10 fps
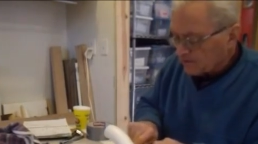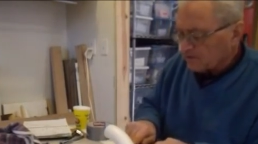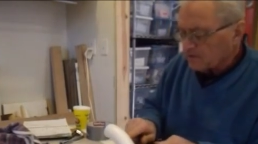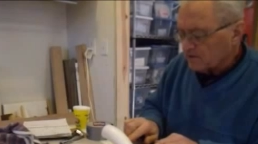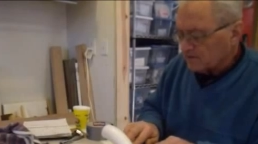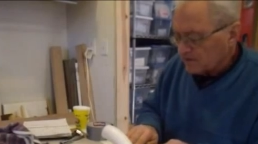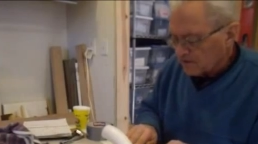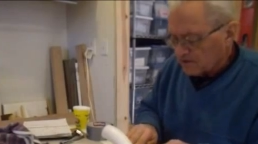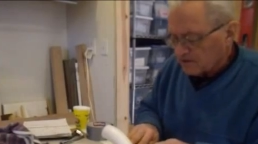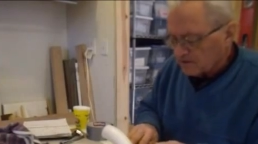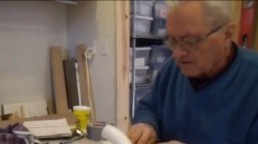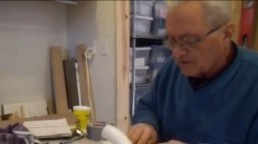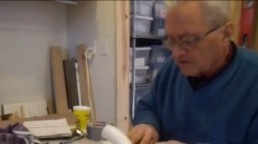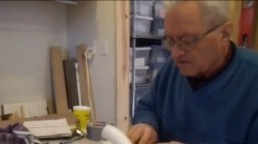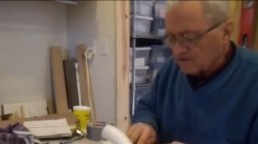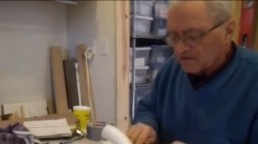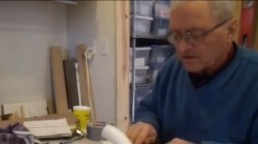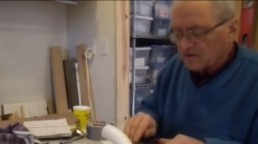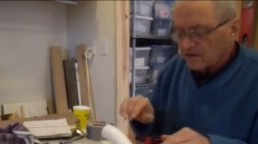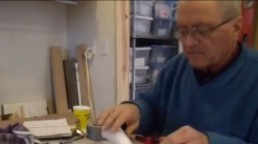So if
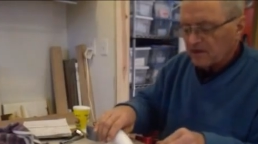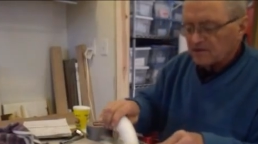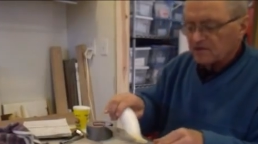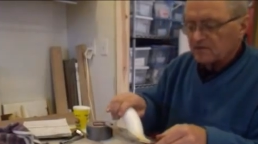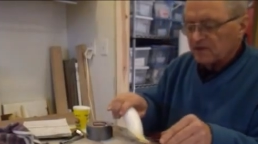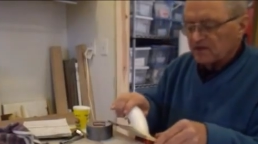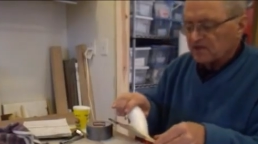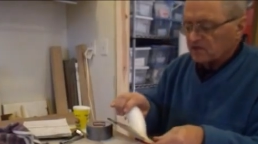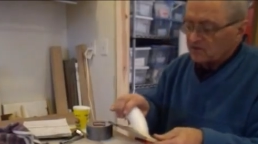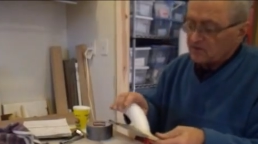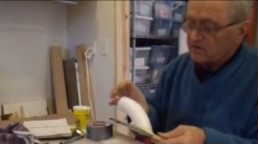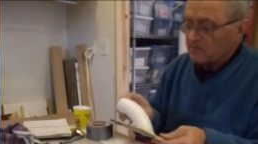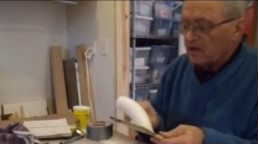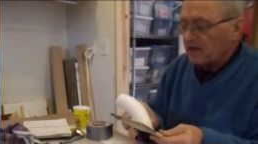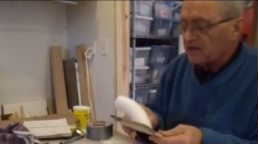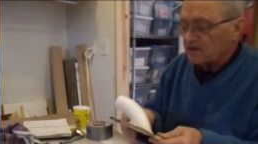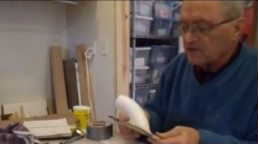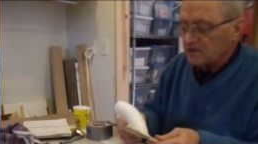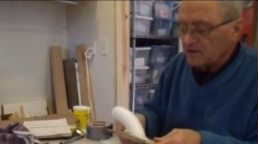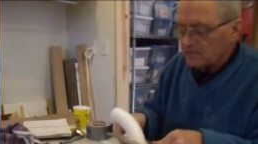duct tape actually makes, or even packing
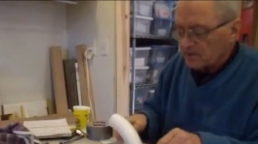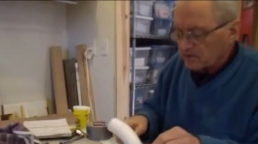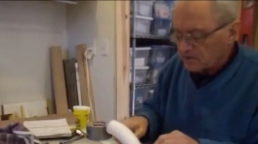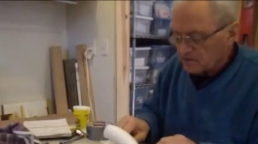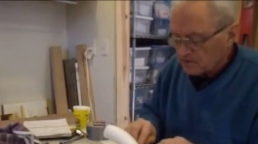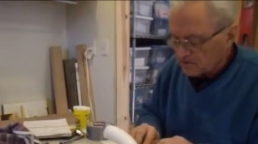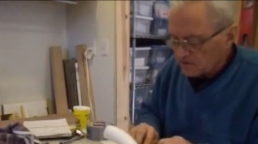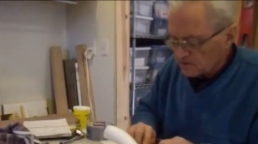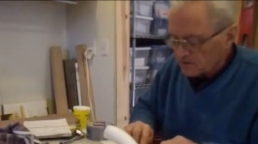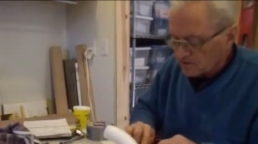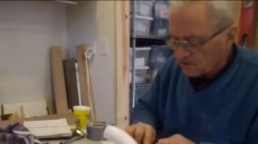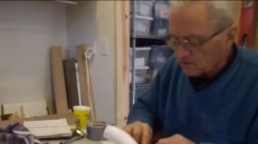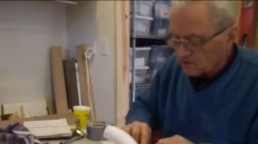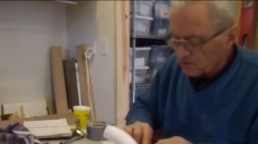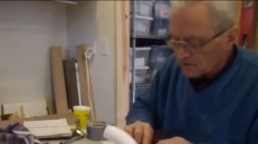tape, you can use either.